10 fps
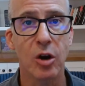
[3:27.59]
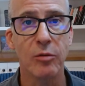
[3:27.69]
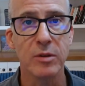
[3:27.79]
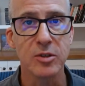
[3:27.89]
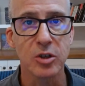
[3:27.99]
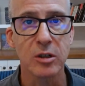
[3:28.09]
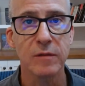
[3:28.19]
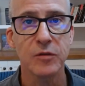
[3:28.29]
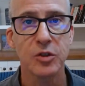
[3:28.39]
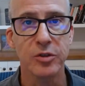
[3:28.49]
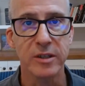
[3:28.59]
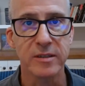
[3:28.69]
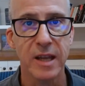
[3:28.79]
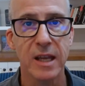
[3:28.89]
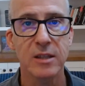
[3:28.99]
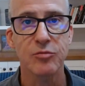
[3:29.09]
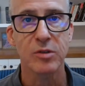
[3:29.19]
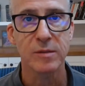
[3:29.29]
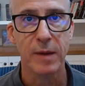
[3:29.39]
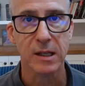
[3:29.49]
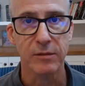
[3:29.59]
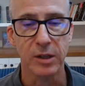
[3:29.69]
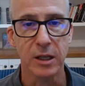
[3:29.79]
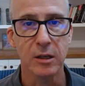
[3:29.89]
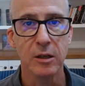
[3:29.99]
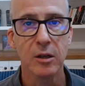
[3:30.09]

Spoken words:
are reserved to the states respectively,